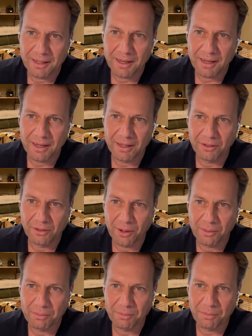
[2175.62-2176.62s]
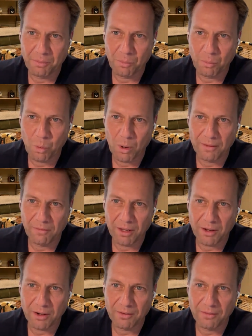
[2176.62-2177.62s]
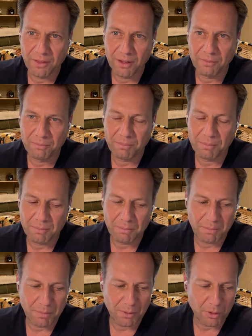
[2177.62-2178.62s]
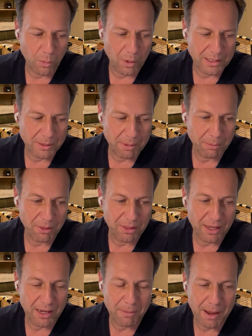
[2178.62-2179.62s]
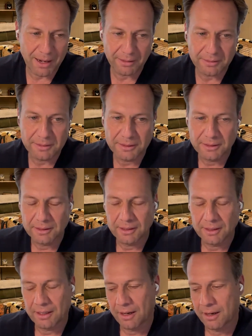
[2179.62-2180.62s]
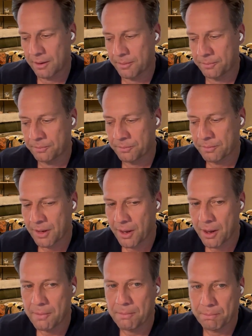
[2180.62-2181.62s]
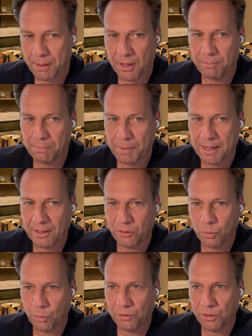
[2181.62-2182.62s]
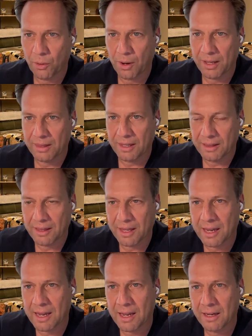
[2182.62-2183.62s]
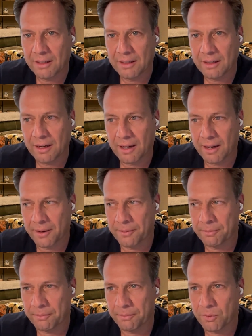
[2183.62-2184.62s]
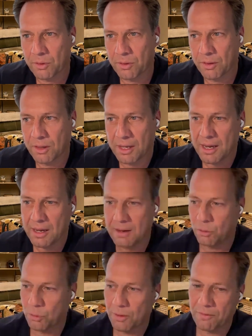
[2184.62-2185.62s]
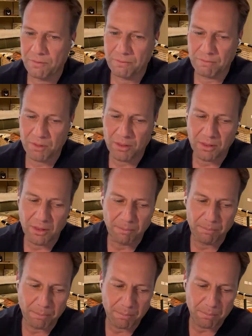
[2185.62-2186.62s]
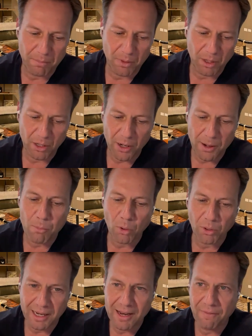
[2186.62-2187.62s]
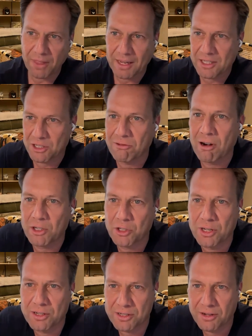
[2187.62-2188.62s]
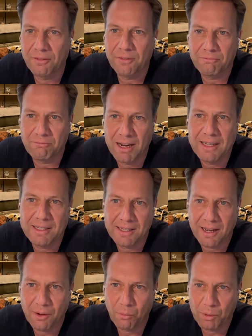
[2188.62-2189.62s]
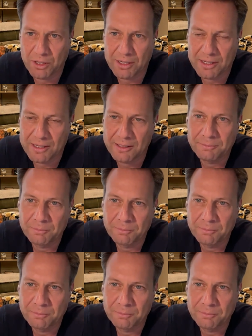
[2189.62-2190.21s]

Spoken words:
is one of the kind of the ways that people think about it. But it's also, I think, the sort of the kind of monolithic structures of real estate, which is